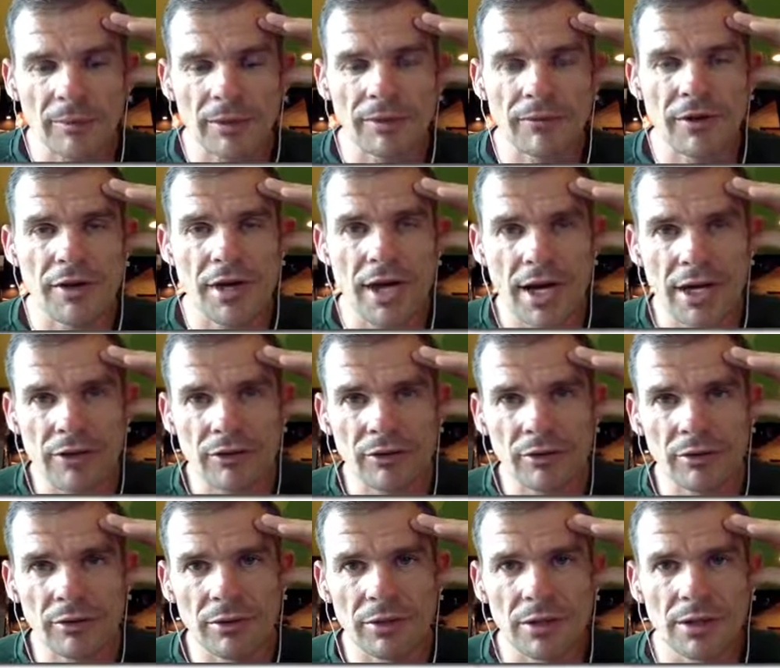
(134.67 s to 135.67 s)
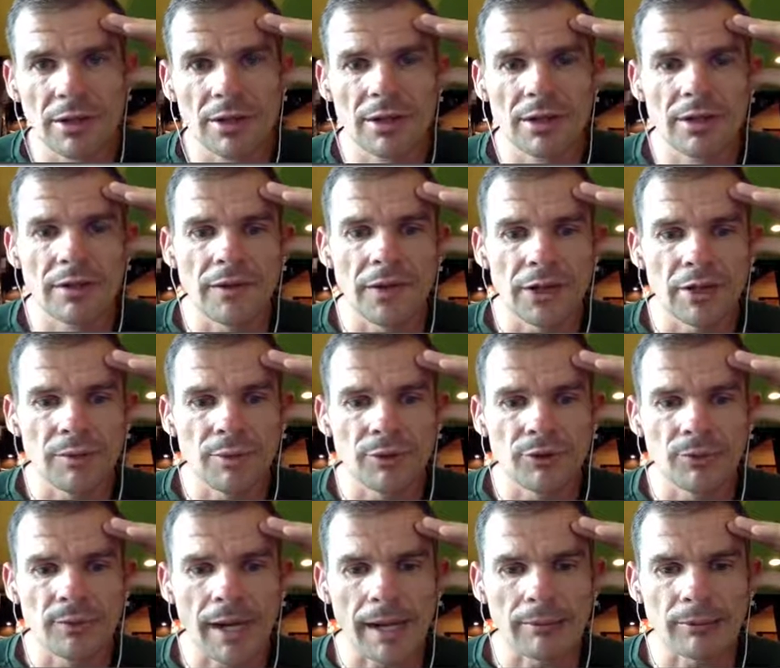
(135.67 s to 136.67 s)
But if you need to, then you can put
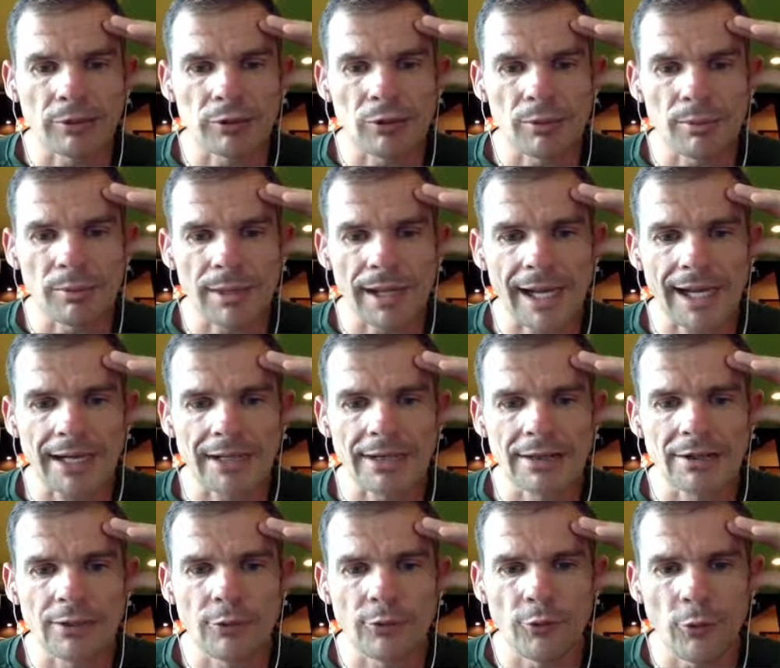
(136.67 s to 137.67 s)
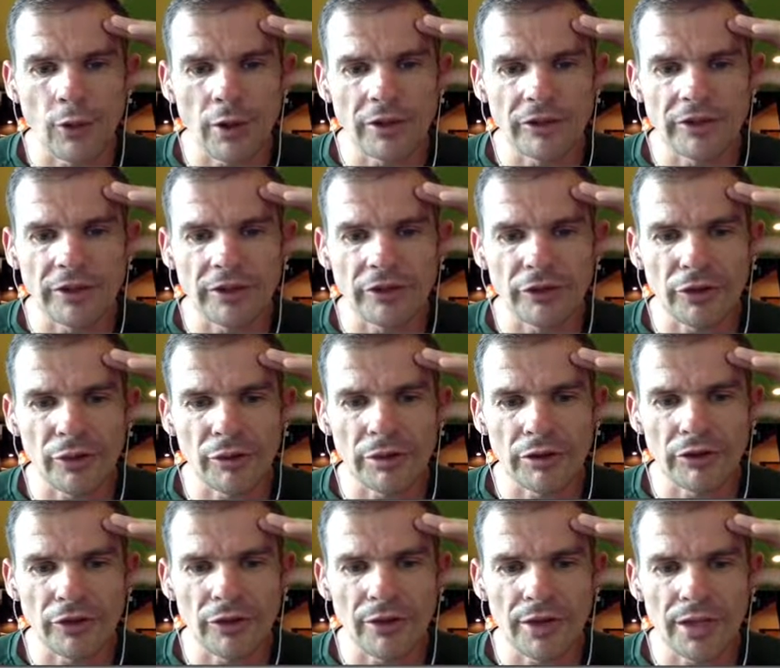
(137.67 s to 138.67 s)
some absolute black 4630
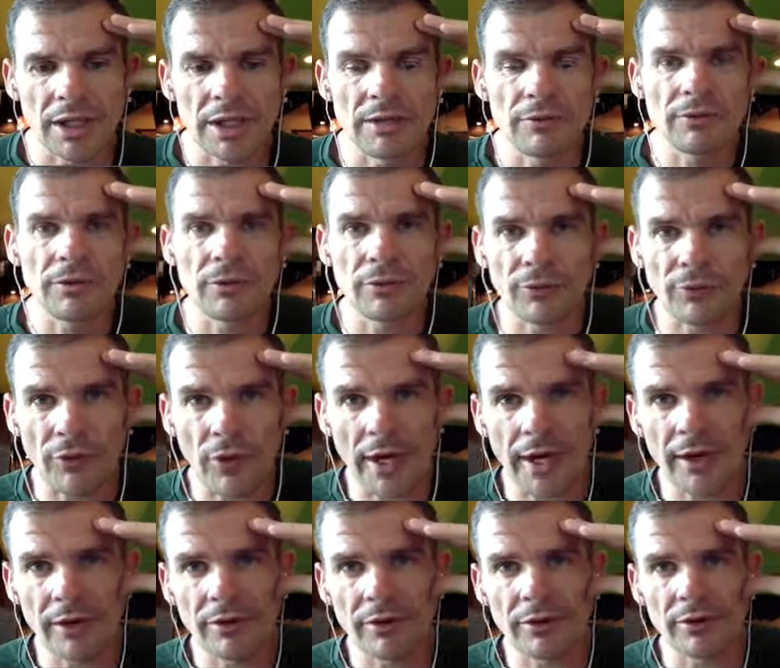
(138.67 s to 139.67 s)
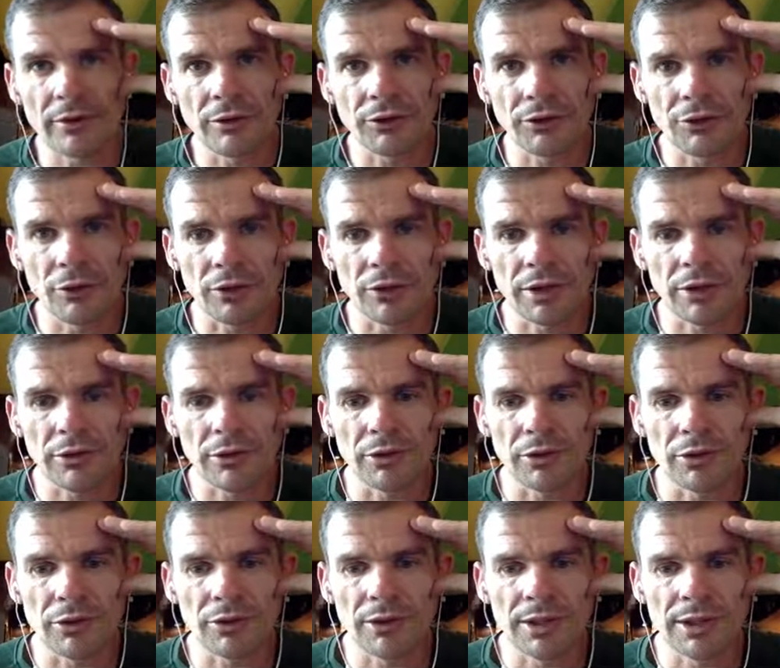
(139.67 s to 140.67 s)
rings on there if you found the stock gearing
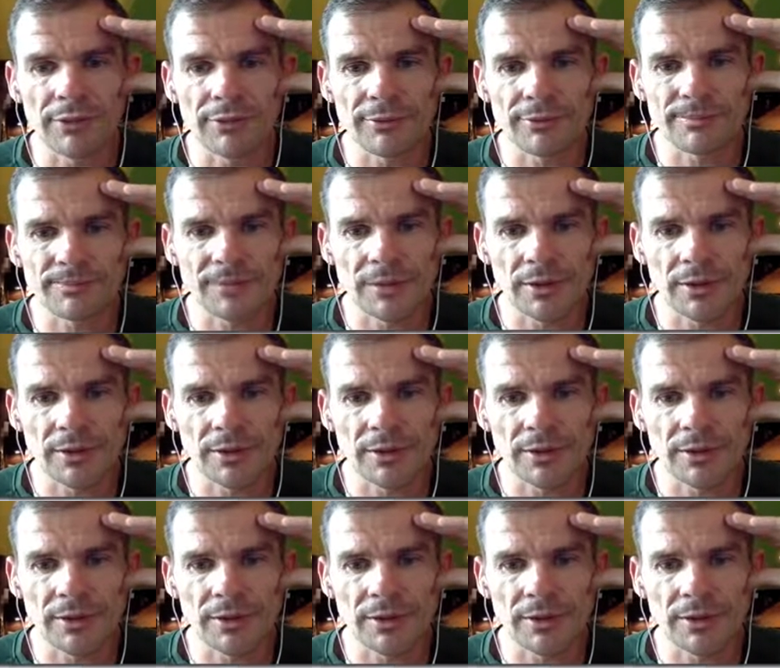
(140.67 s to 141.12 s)
not good enough.